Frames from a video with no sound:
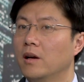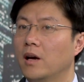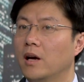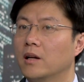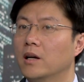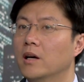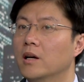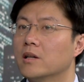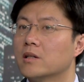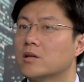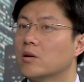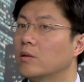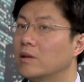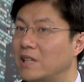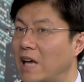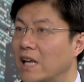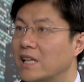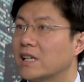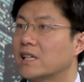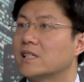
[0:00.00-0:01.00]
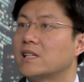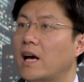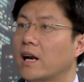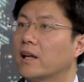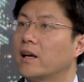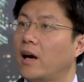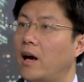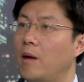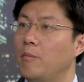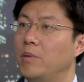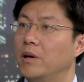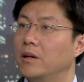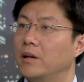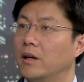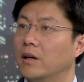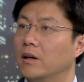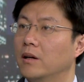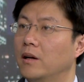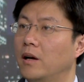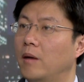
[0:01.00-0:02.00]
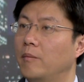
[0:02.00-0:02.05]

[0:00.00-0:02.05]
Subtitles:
And so that's exactly happening.